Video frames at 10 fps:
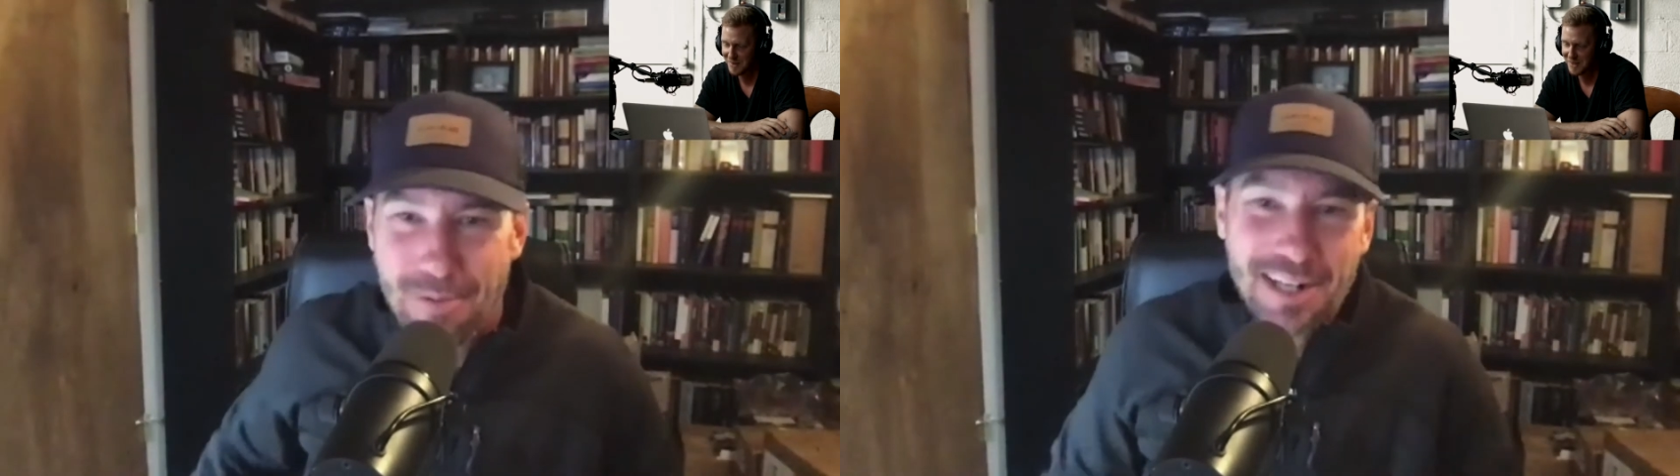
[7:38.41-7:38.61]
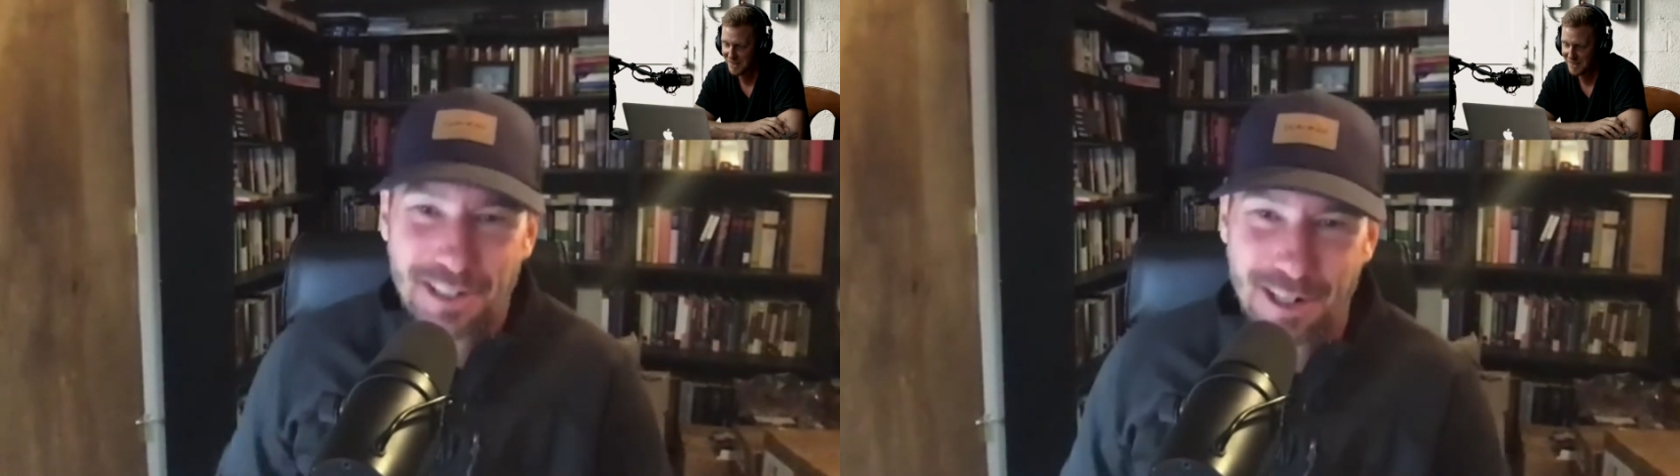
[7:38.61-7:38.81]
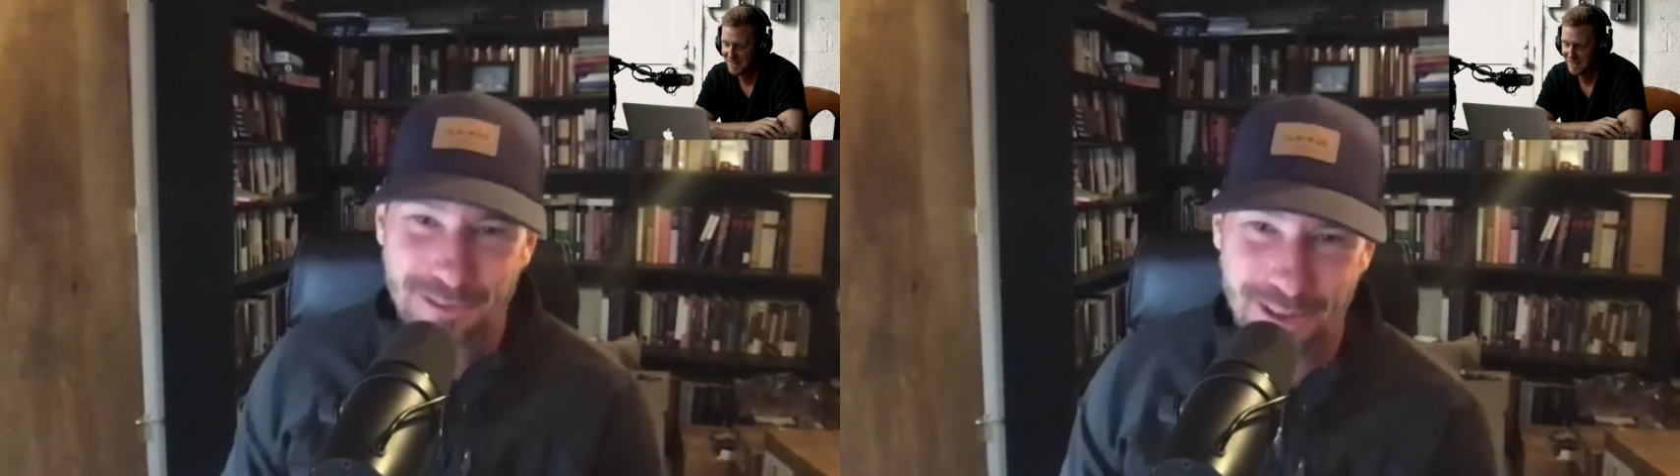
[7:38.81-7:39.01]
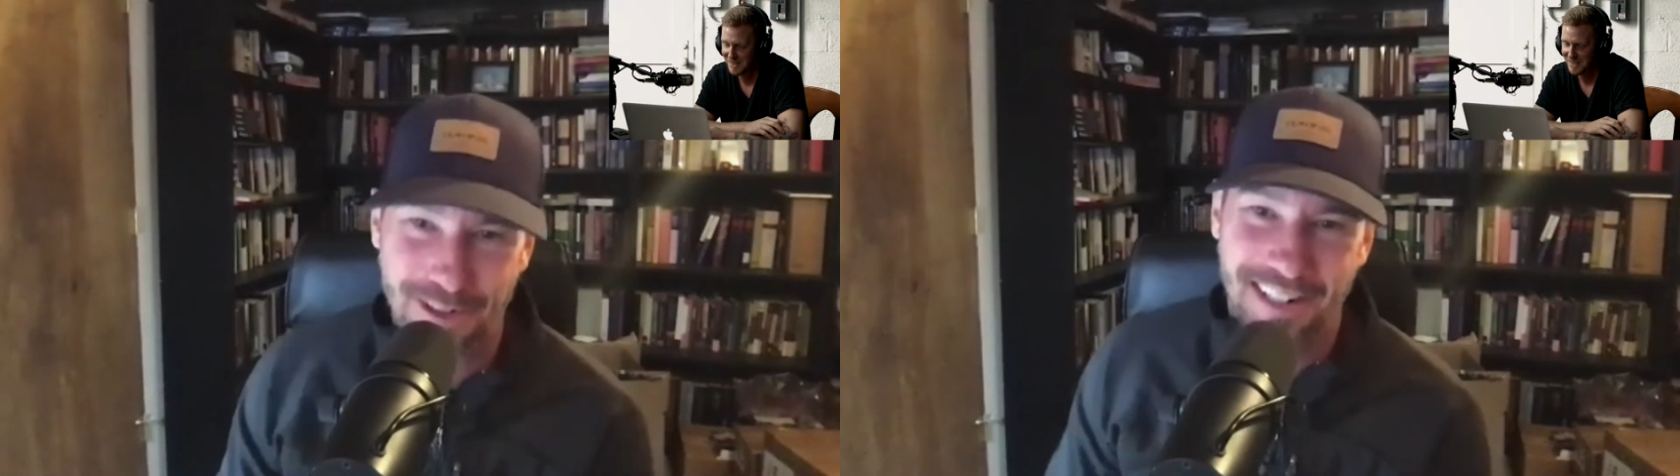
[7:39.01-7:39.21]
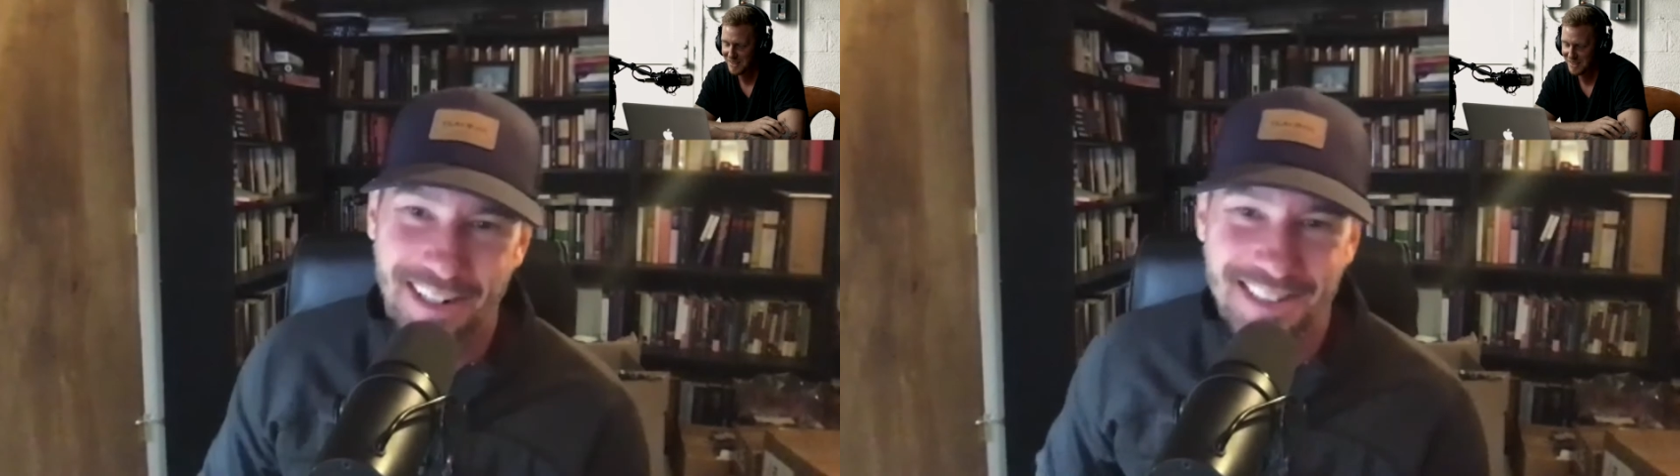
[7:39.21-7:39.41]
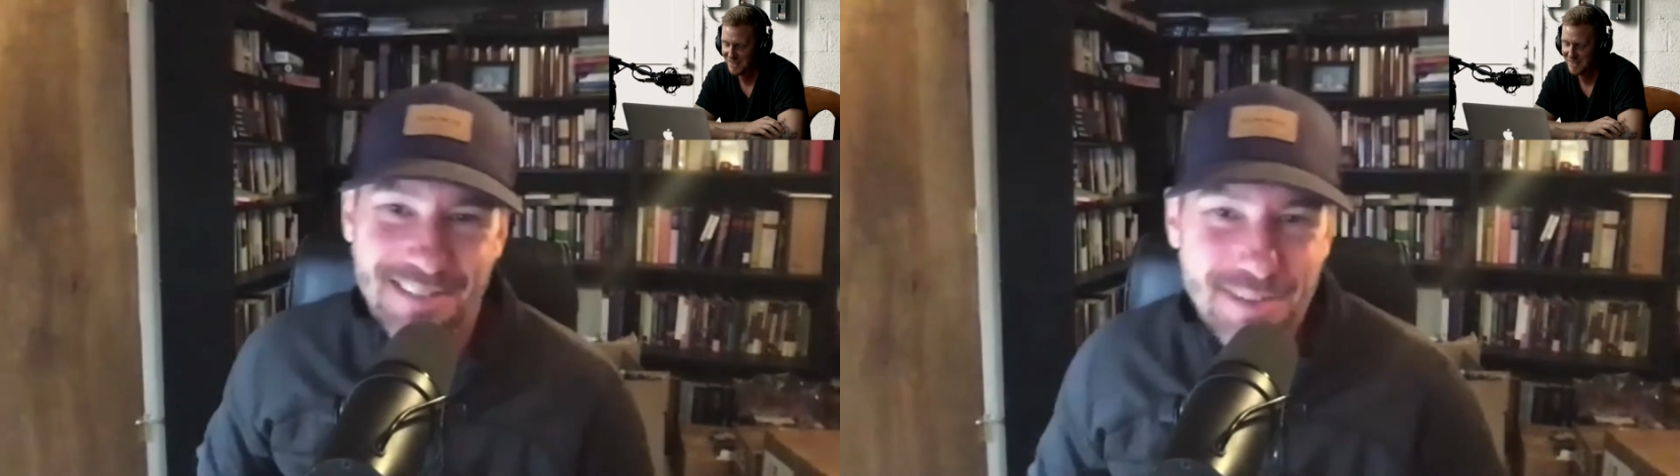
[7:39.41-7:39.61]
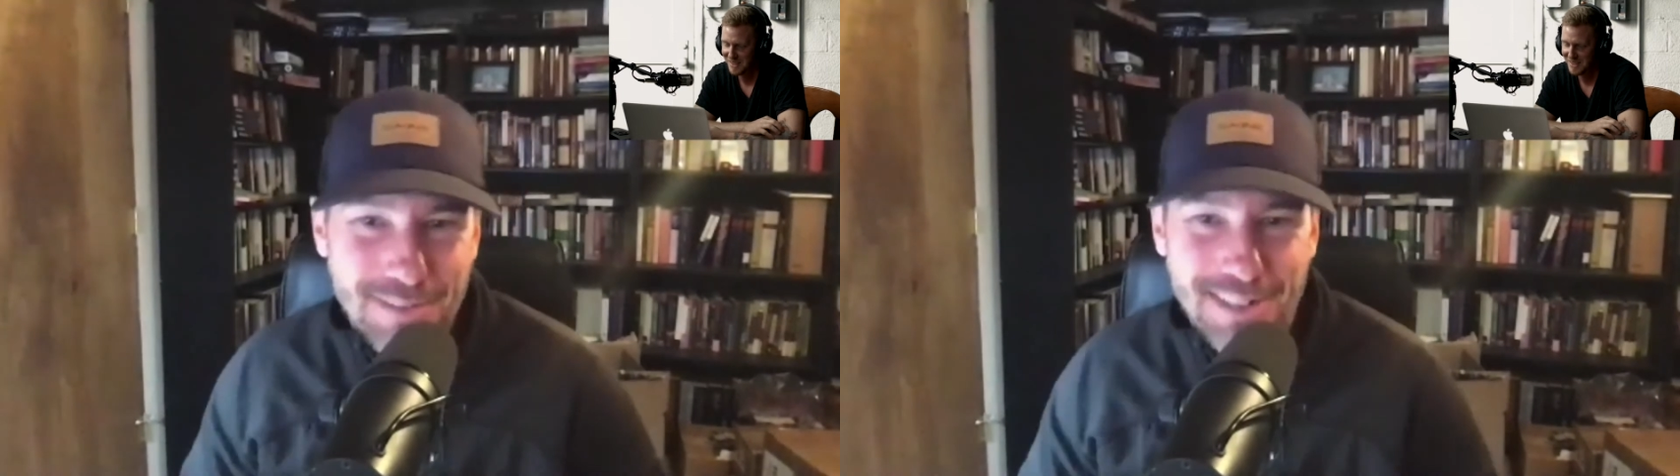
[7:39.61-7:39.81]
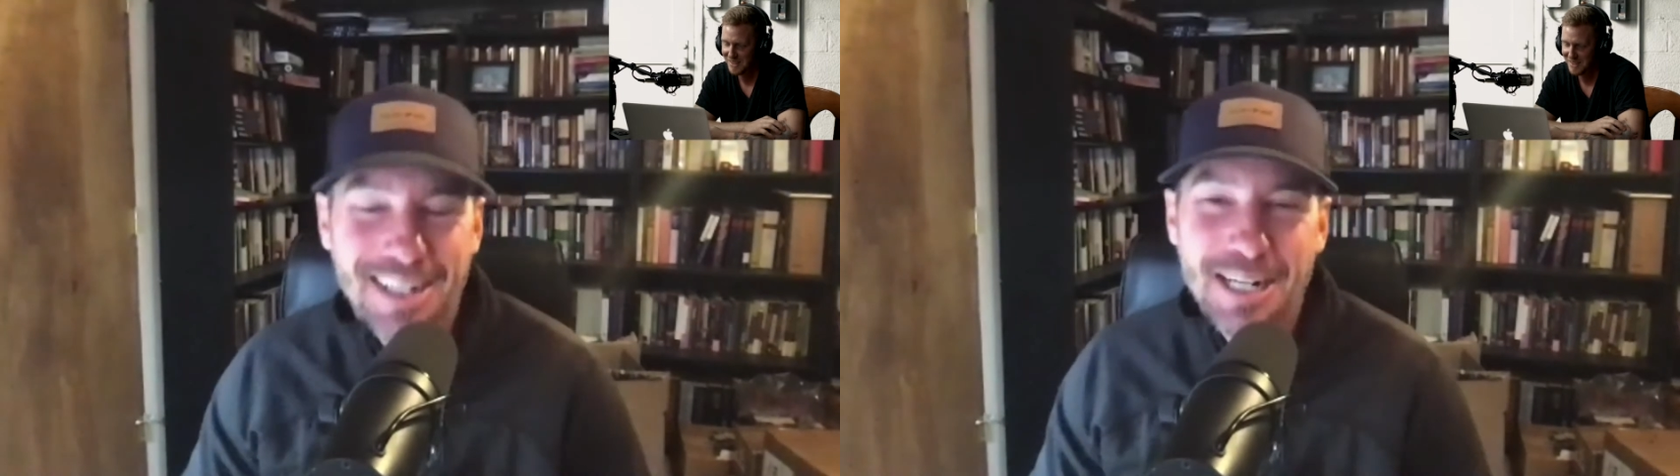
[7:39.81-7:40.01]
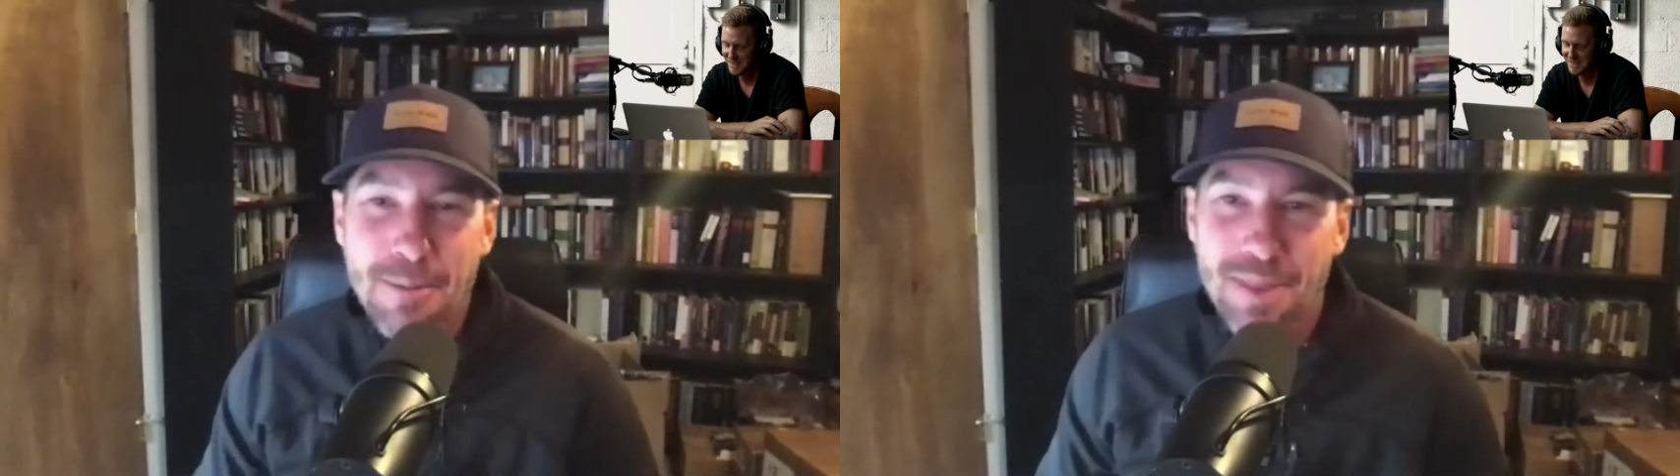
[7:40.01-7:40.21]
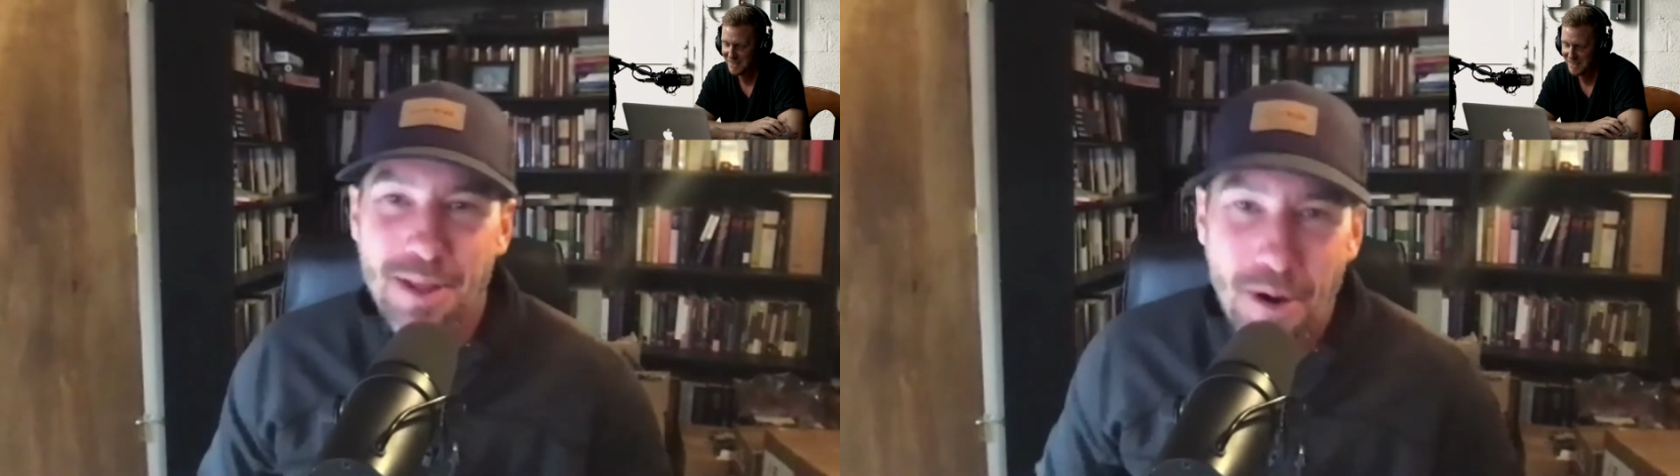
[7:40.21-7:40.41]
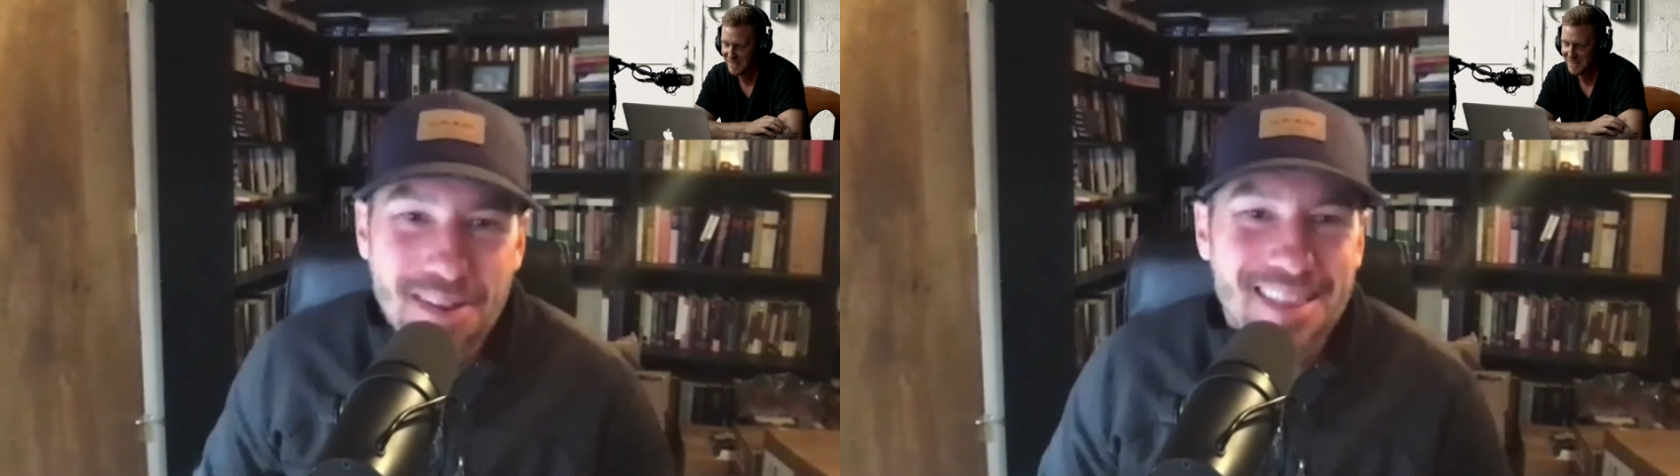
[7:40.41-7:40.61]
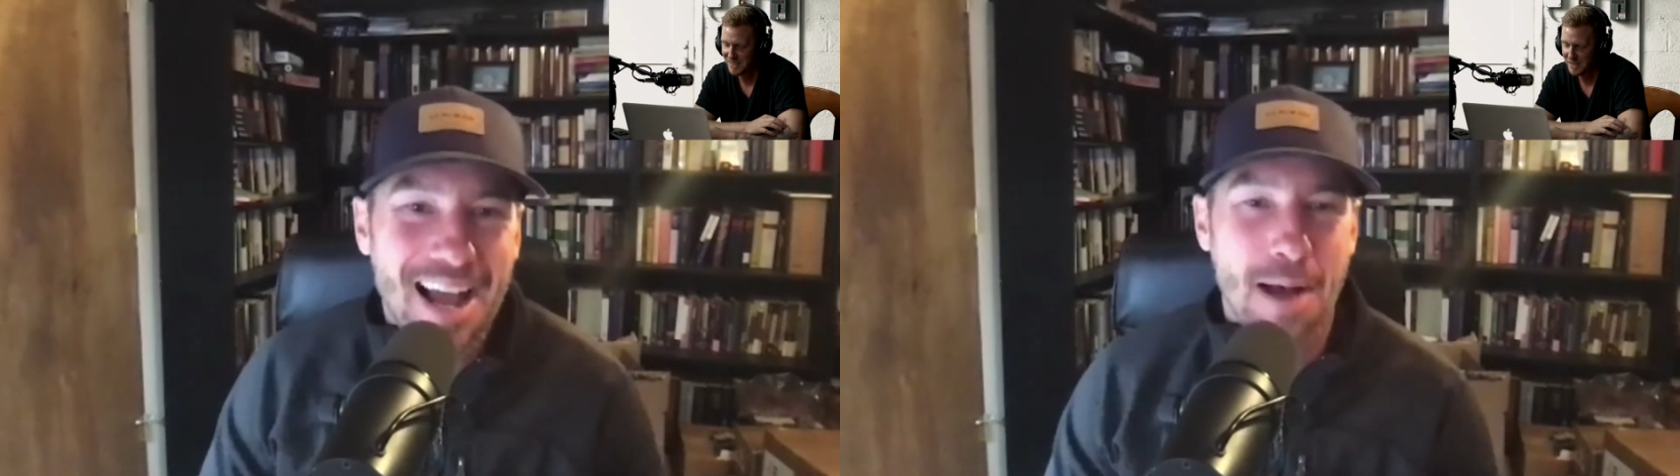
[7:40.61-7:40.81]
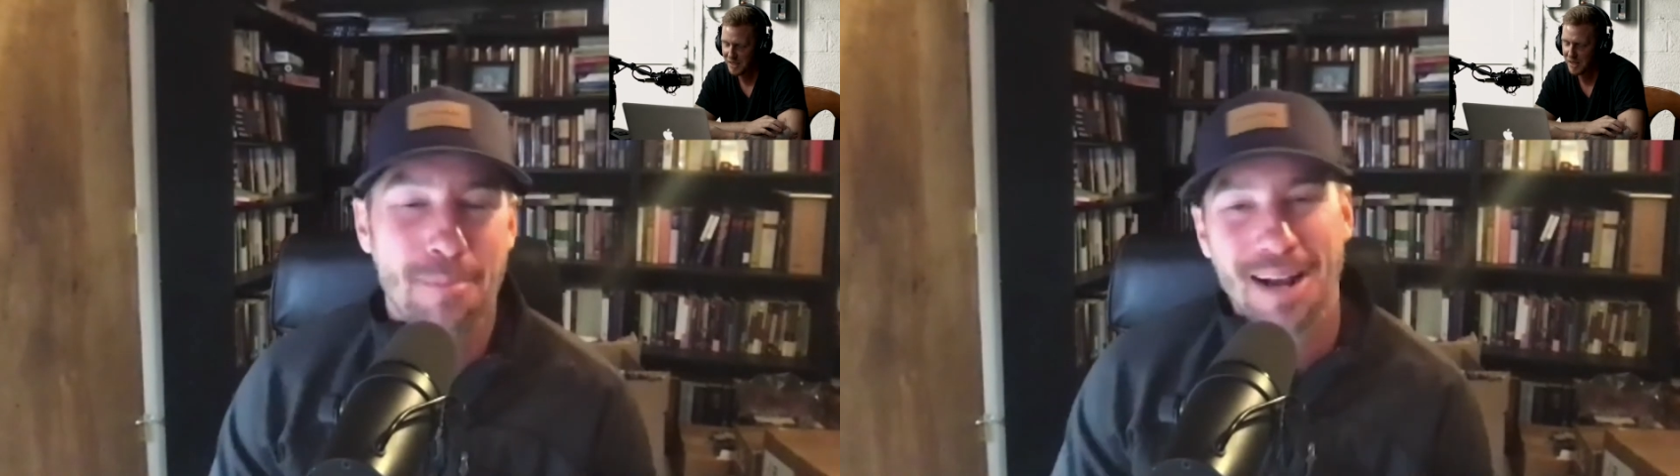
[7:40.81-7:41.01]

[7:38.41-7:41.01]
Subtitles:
at church for 30 years, never even heard that.